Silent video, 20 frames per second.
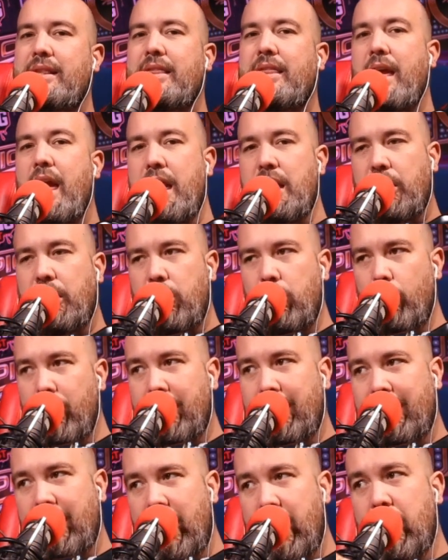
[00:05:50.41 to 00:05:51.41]
Thank you
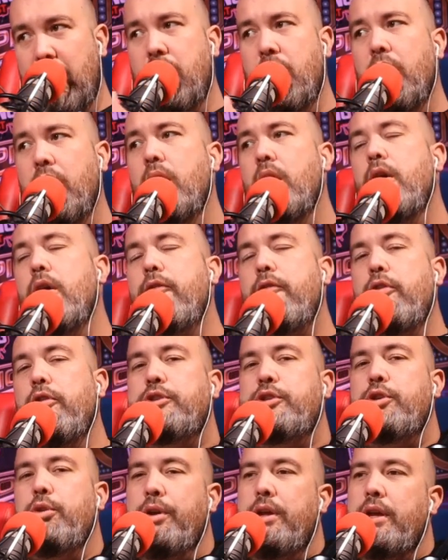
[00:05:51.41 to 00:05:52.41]
again for
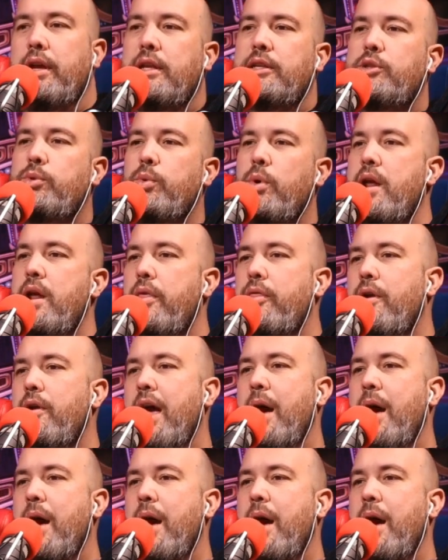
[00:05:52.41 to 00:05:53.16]
tuning in to another